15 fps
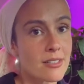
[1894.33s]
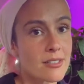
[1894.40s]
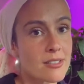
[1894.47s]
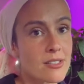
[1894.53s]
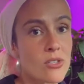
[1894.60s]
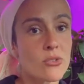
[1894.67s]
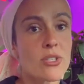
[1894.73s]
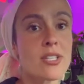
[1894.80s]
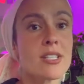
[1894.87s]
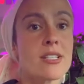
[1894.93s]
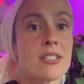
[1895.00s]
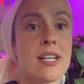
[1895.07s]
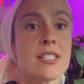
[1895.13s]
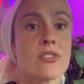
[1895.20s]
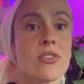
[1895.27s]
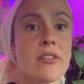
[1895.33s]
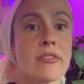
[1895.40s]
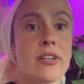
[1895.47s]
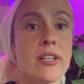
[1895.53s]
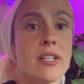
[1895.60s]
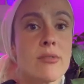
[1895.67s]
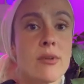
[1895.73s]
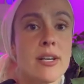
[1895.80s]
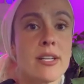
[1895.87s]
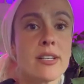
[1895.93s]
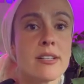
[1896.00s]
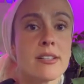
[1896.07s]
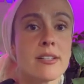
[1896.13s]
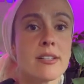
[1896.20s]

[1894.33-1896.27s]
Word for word: It's the only thing that lasts forever anyway.